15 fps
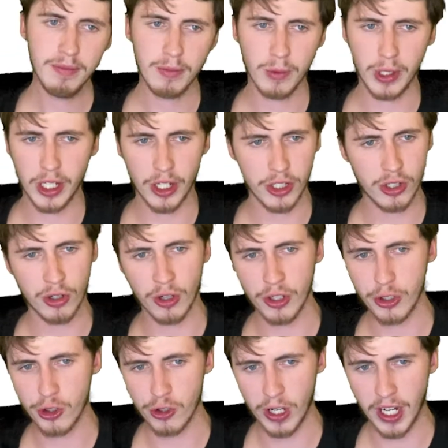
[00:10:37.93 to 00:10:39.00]
You got Sean
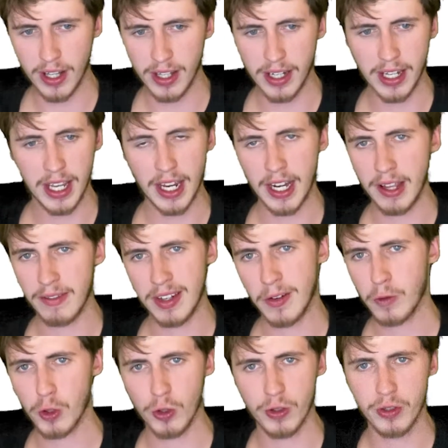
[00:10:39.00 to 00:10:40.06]
Strickland out, even if
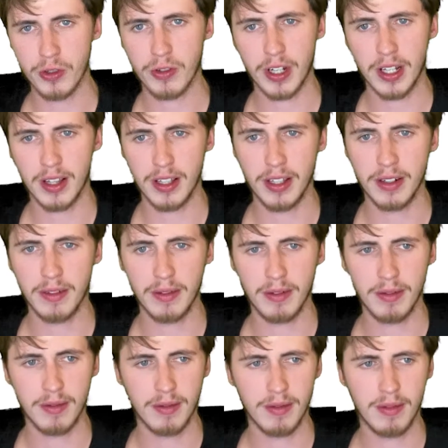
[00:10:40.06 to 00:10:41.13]
Sean Strickland,
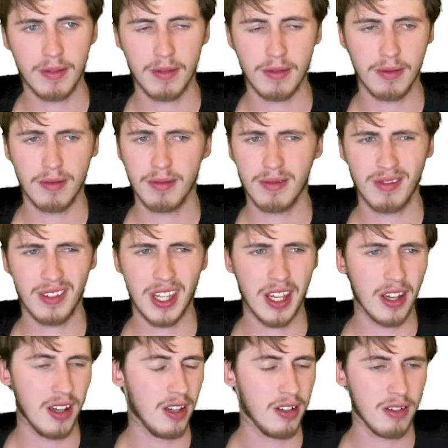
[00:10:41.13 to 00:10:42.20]
I